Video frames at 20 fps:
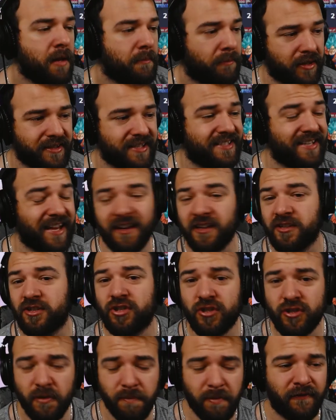But this deck is
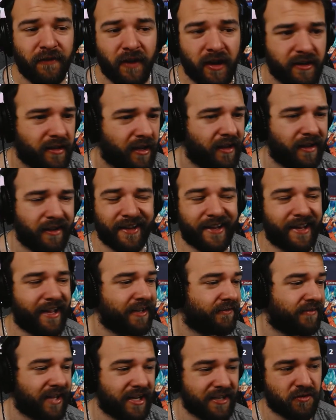super fun.
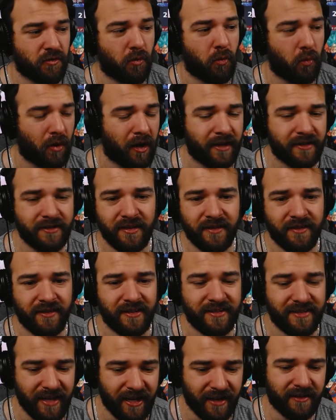Again, if you guys want
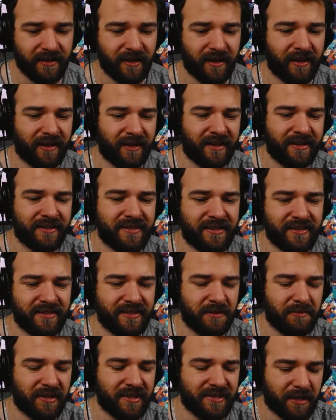the deck, it's in
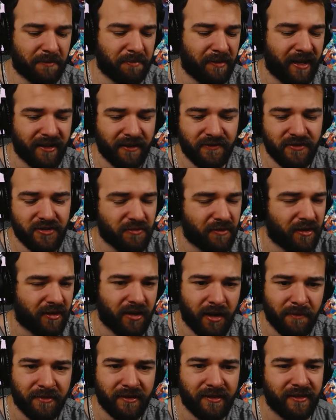DBS Deck Plan. If you just want
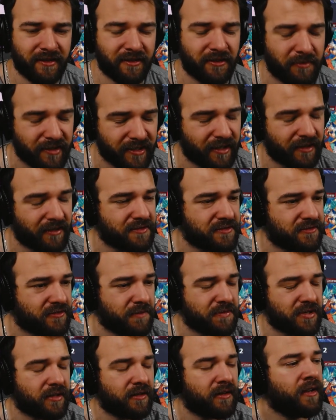to copy it, link will be down in the
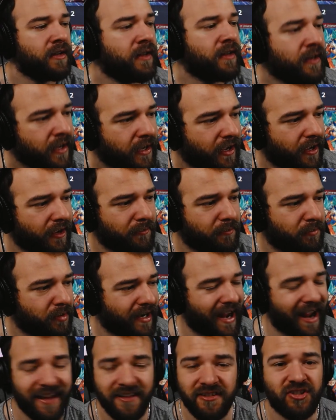description.
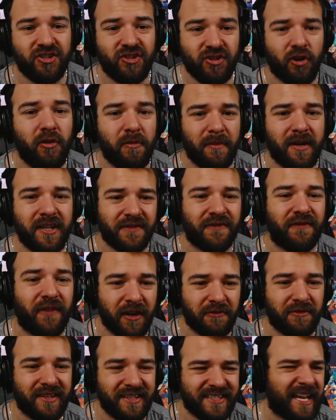But I had so much
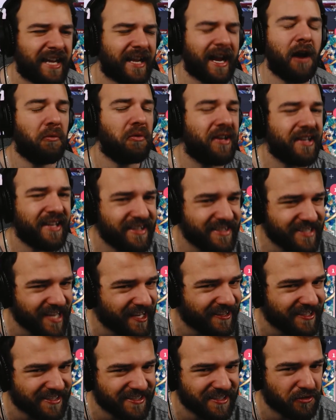fun with this deck. I wouldn't
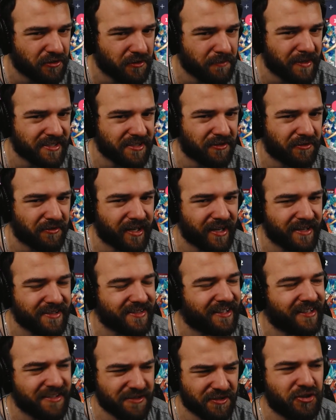take this into a best of 3,
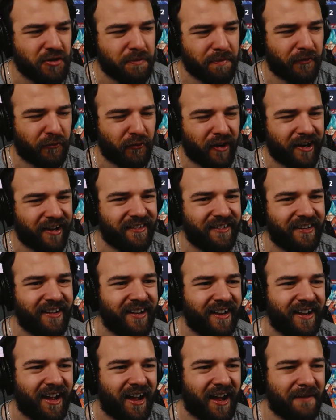guys. It is super frail.
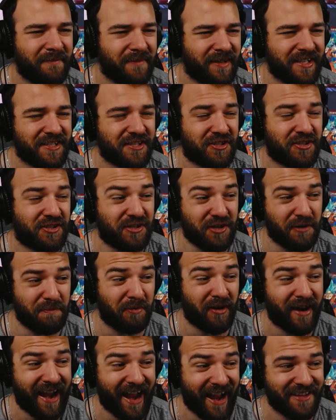It is
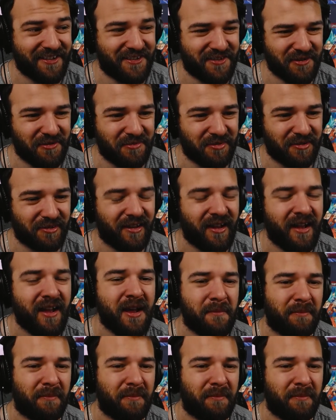super answerable.